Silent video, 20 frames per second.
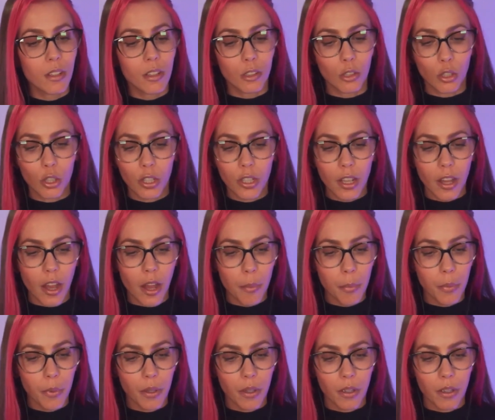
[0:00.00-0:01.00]
look
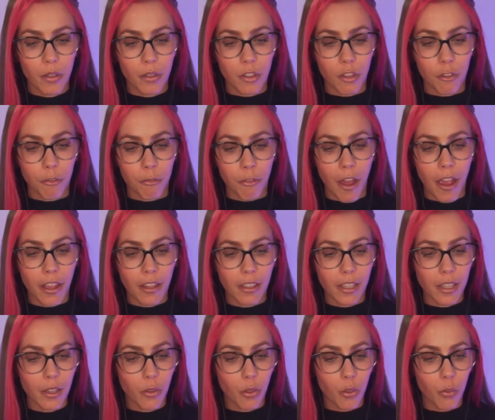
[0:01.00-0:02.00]
up the
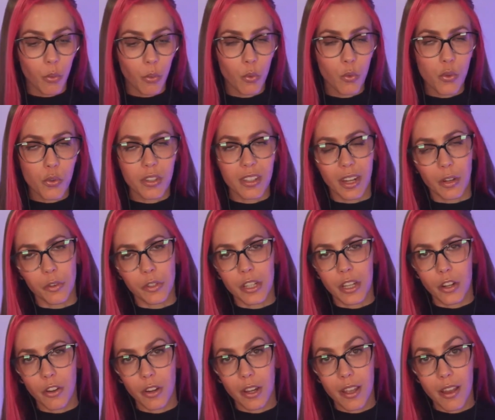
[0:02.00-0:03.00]
filing through your
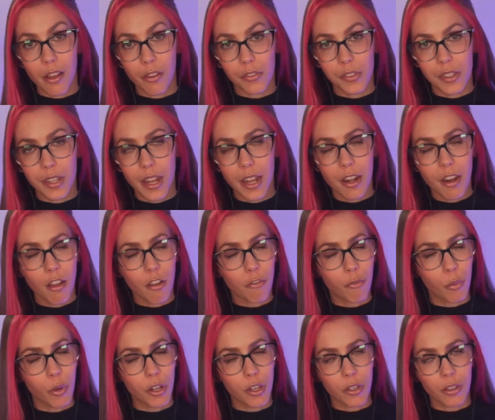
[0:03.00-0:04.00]
Secretary of State
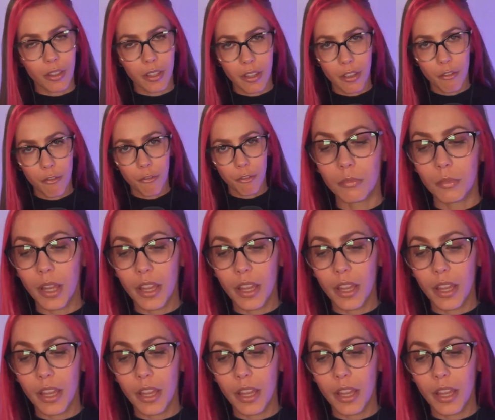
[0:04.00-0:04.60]
of where you live,